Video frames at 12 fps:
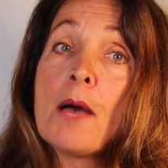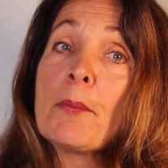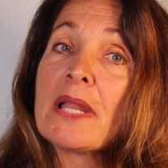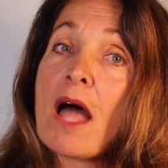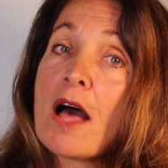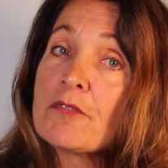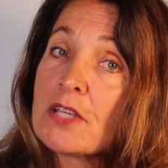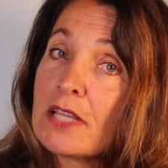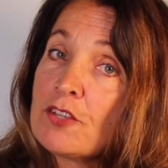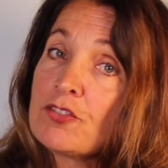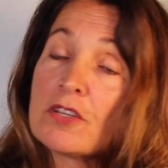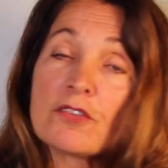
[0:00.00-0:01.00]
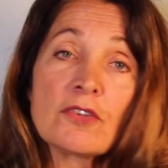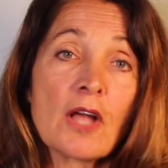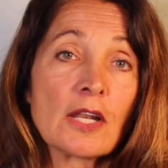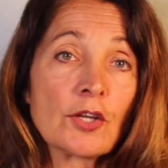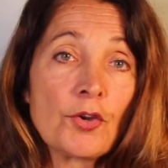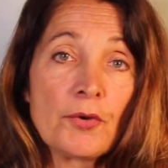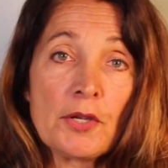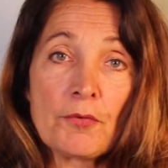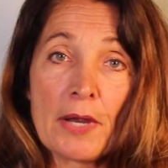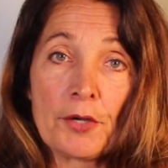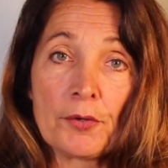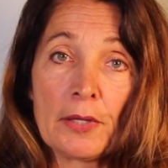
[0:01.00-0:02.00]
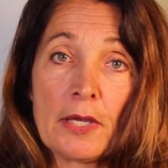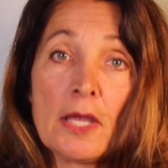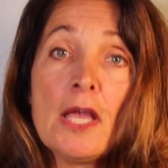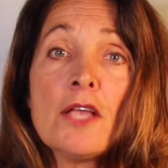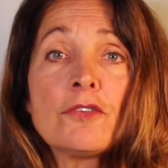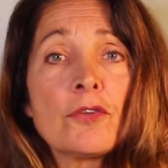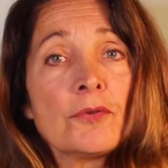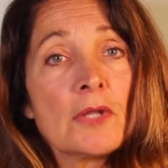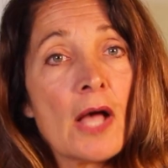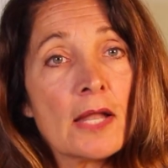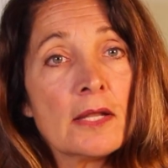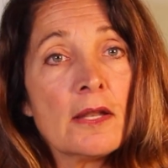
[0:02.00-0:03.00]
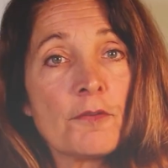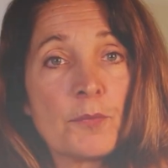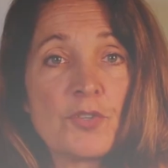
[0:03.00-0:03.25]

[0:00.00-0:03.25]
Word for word: but ovulation is not occurring regularly, so not enough